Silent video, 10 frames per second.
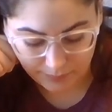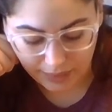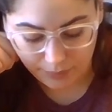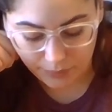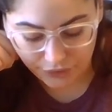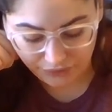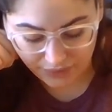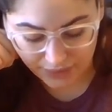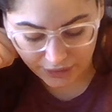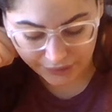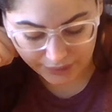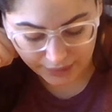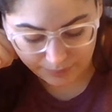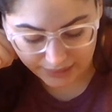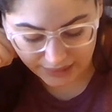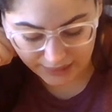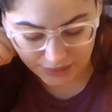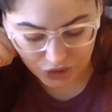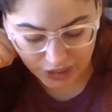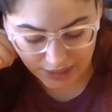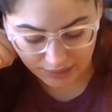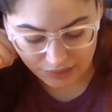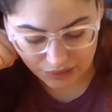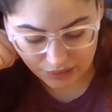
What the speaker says: I wonder if any are going to completely change.